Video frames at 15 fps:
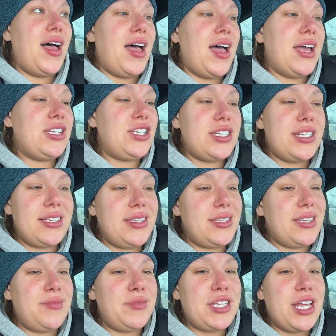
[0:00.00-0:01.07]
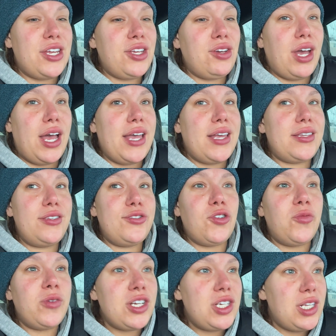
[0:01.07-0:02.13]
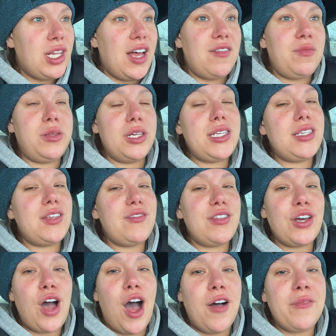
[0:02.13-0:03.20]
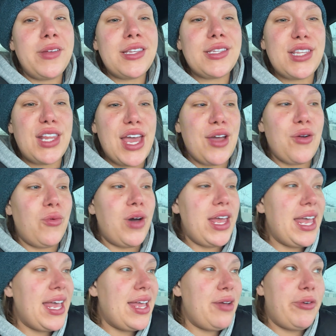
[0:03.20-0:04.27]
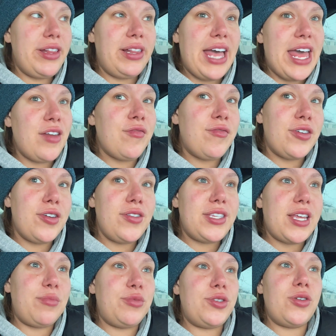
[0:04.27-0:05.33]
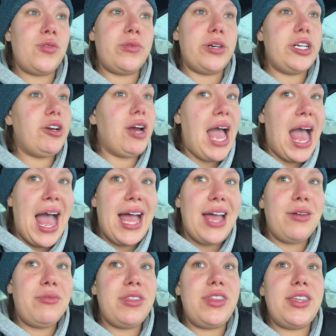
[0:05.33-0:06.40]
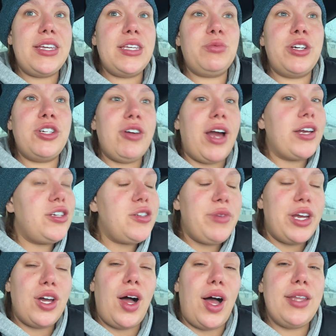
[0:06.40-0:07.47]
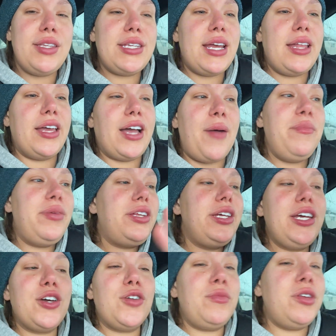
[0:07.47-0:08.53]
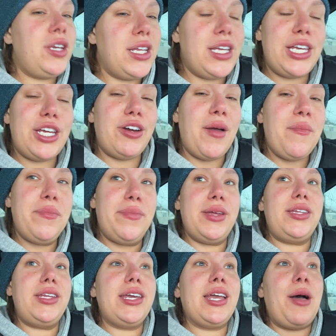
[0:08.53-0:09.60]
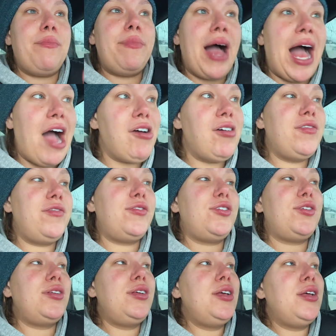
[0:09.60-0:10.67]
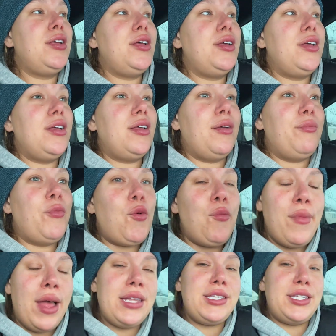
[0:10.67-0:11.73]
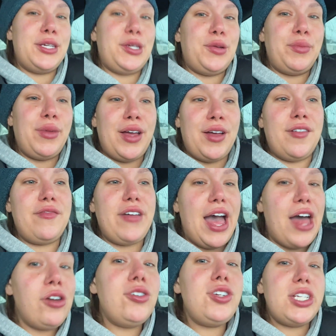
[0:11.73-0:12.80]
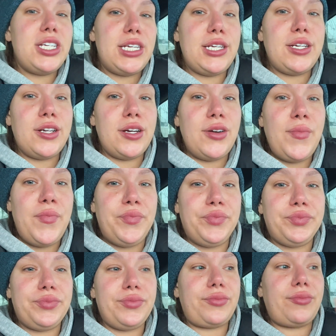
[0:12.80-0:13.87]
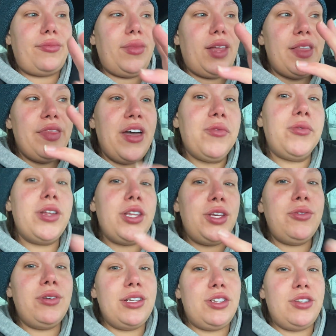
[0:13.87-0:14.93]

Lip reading: I'm sending you guys so much love. Please leave in the comments like what hit, what landed for you in this episode, where you're at with this, what attracted you to my content. Like, I'm building a community here. I'm building a powerful momentum of energy here that when you